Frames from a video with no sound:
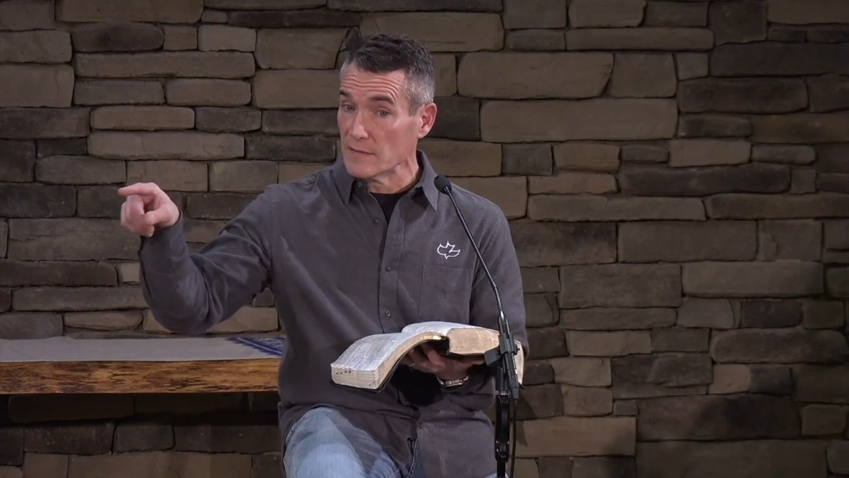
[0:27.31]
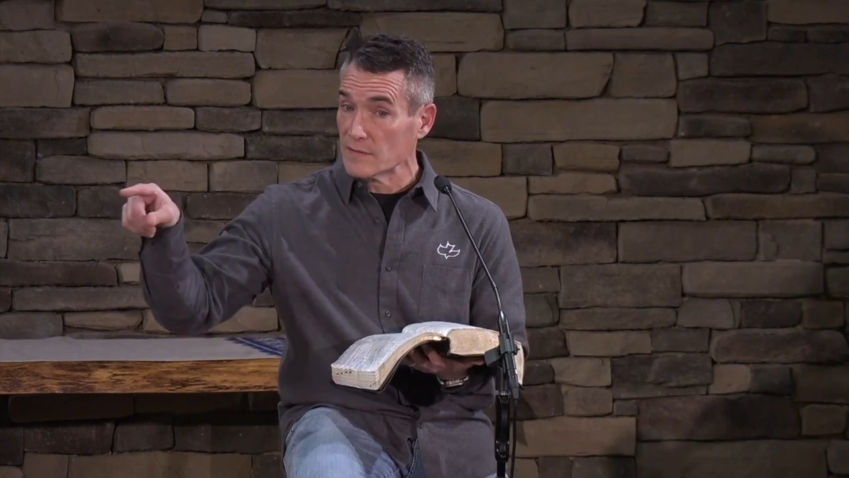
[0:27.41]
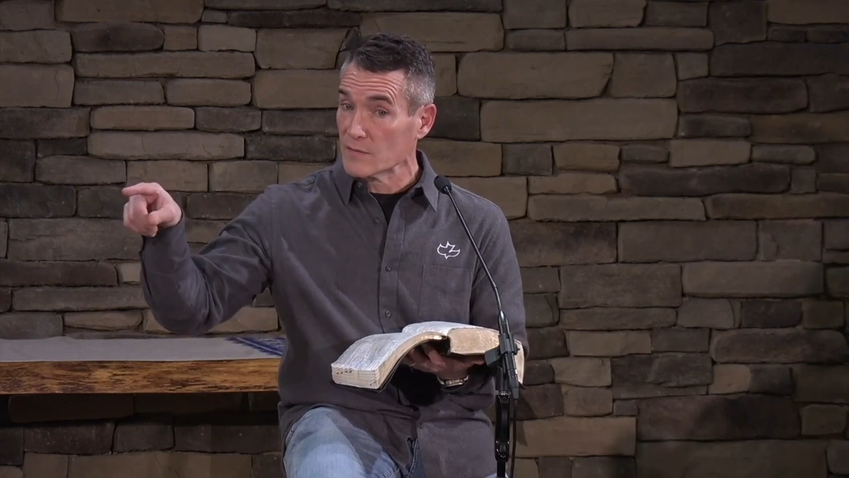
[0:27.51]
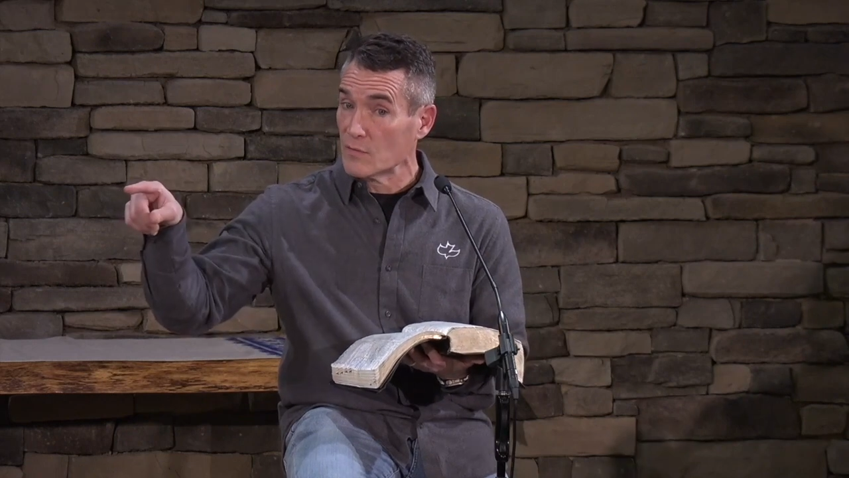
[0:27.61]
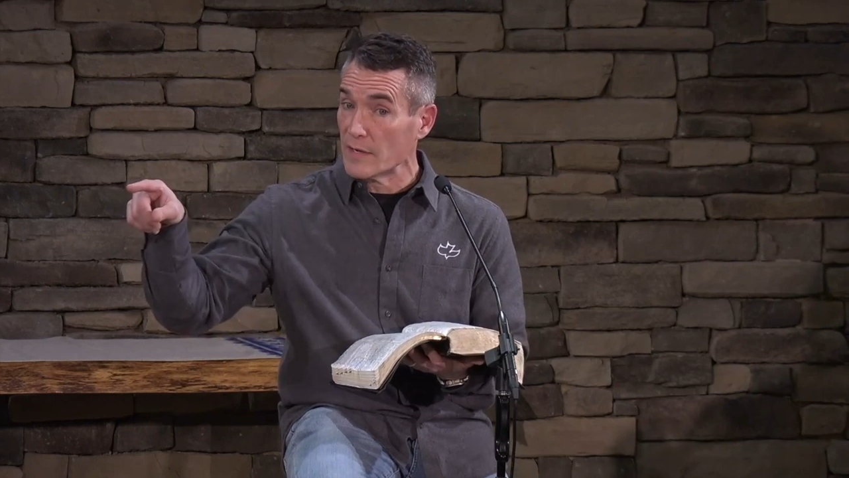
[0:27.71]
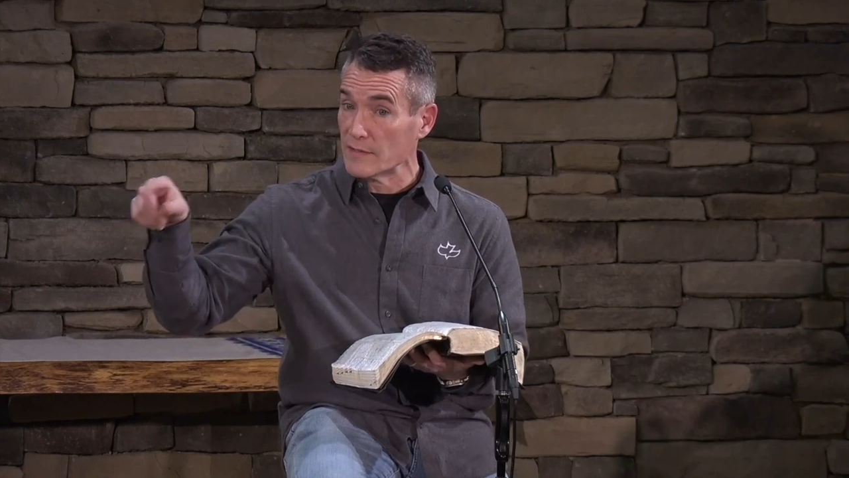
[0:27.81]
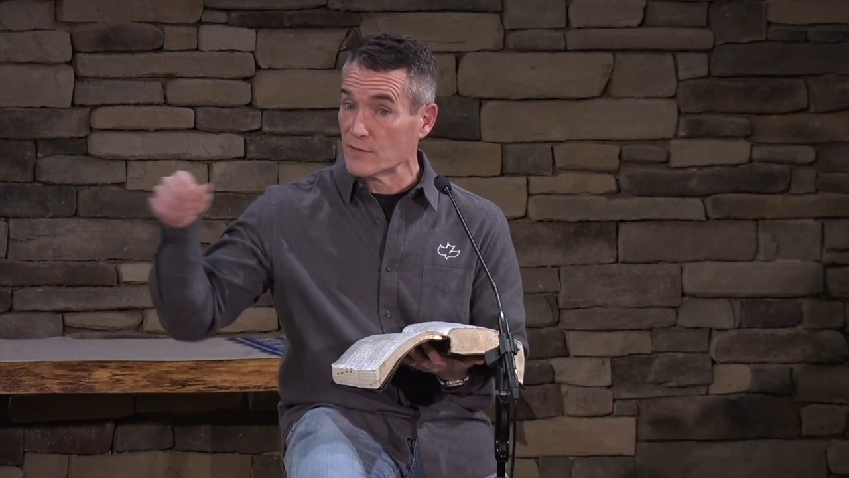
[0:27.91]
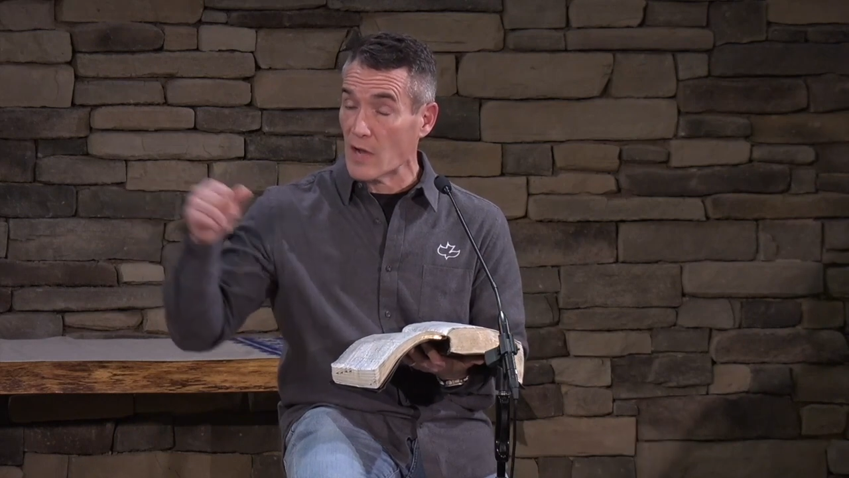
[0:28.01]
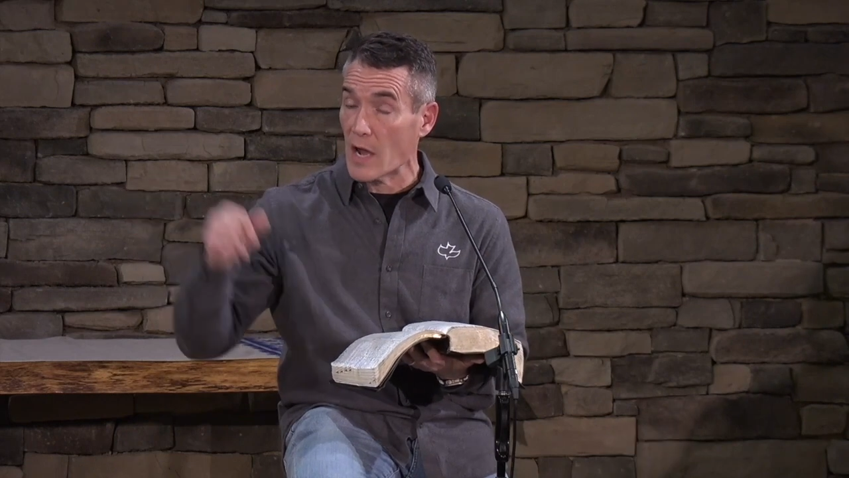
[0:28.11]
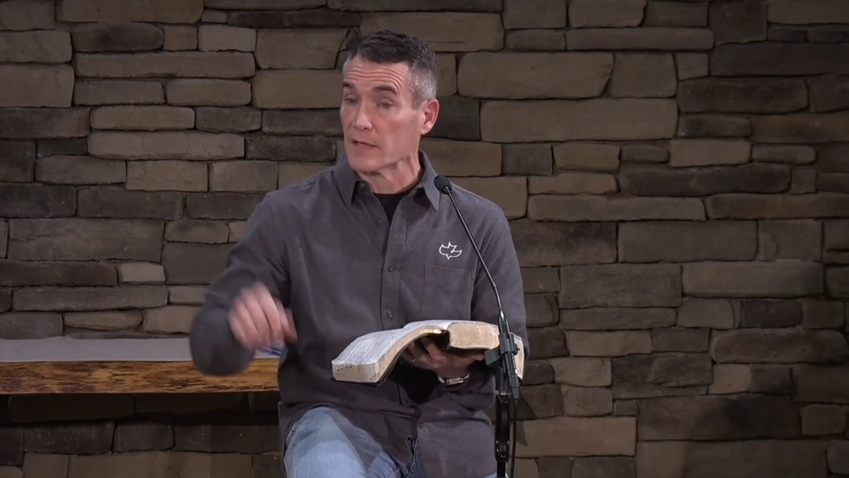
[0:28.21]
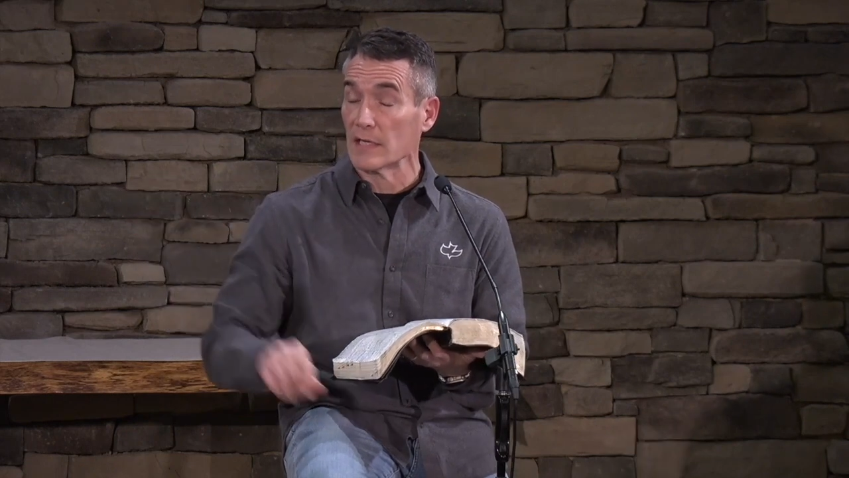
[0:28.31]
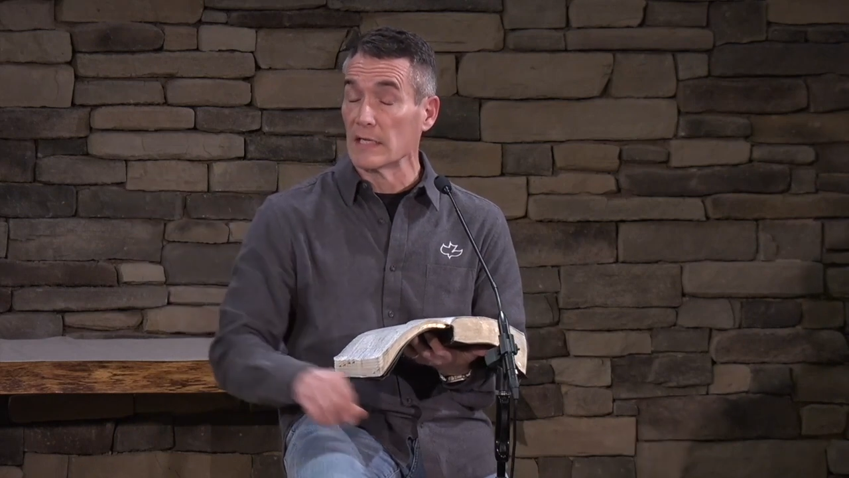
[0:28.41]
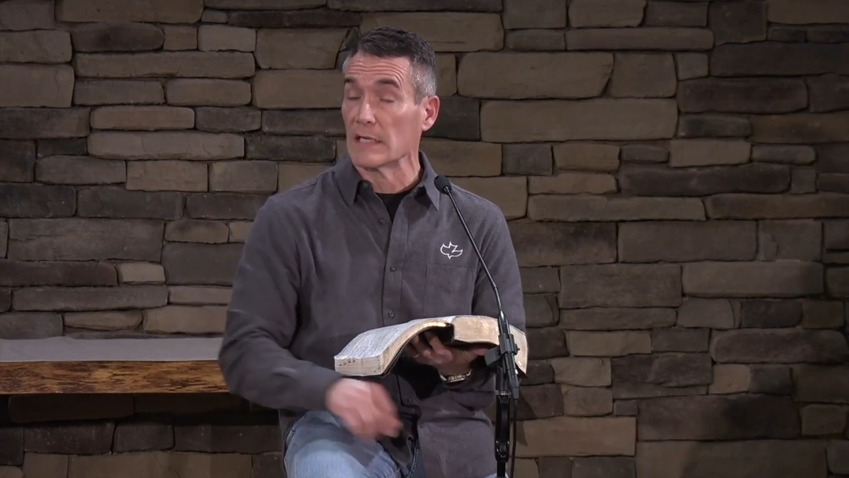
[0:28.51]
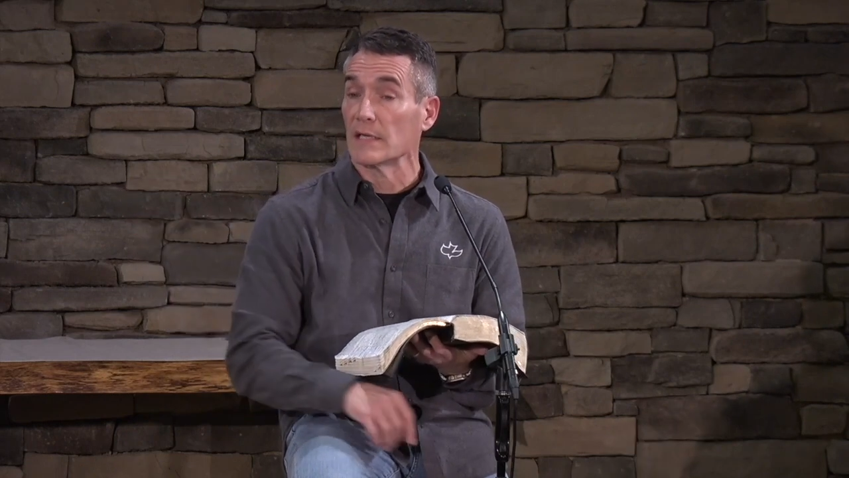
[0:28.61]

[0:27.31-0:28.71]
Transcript: it's quite shocking.